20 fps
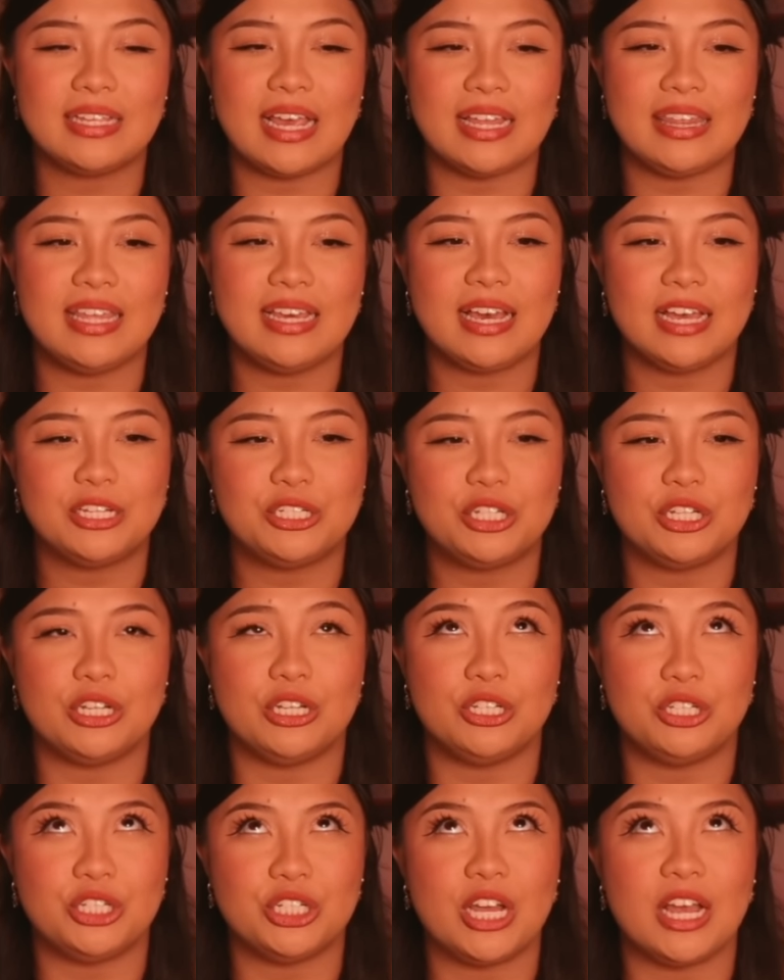I think I should
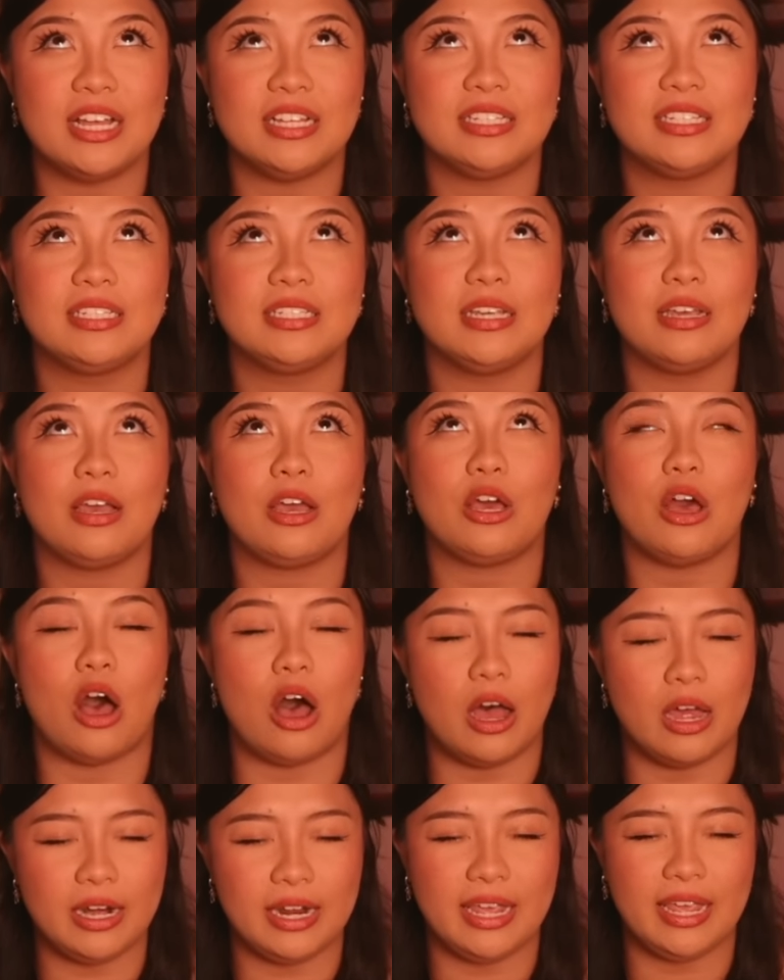have just
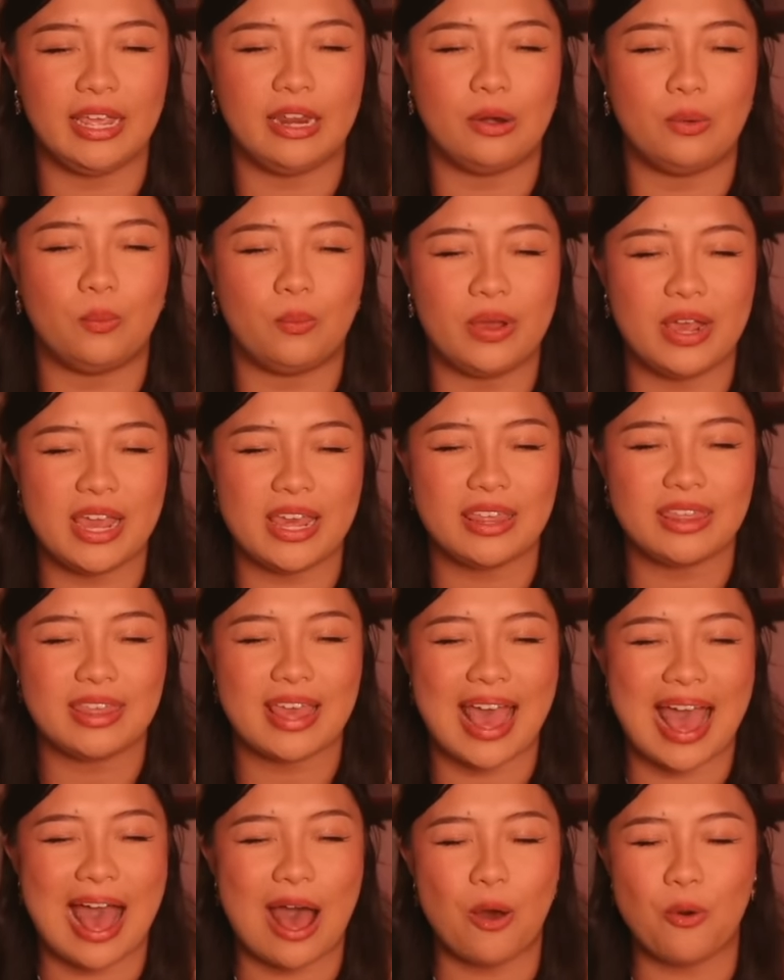gone in
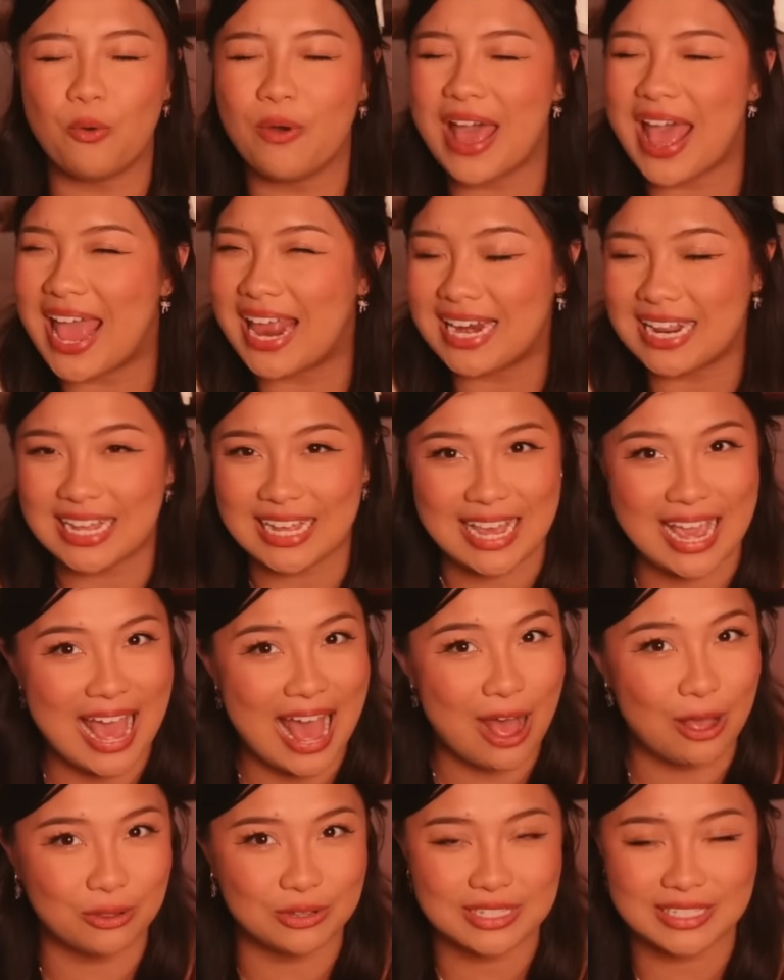without any
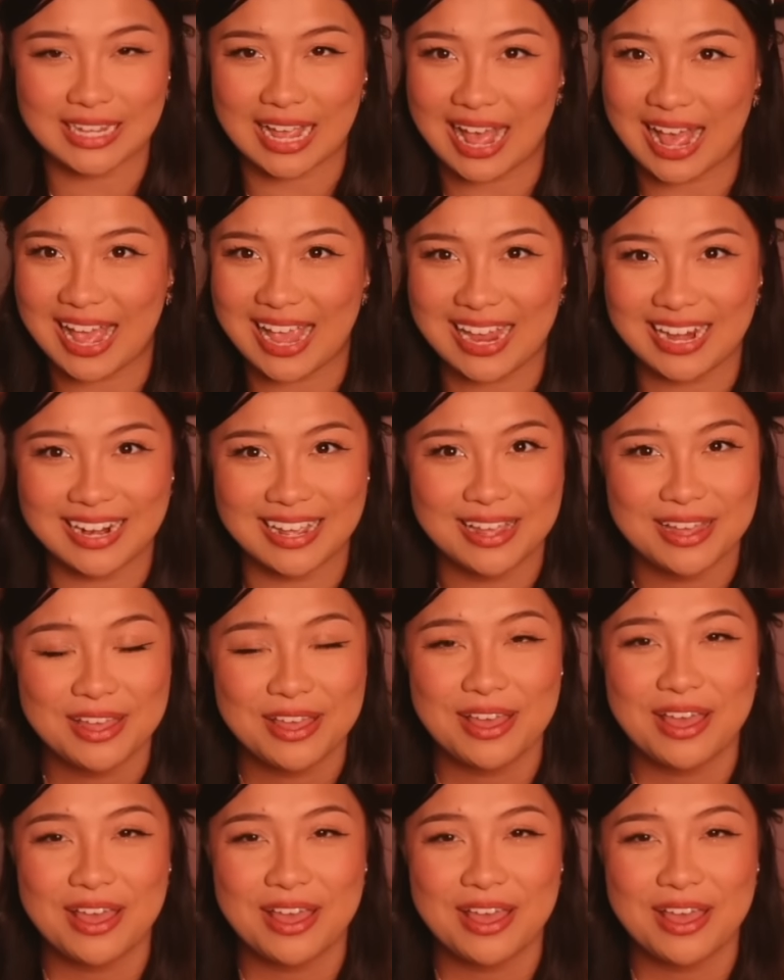outside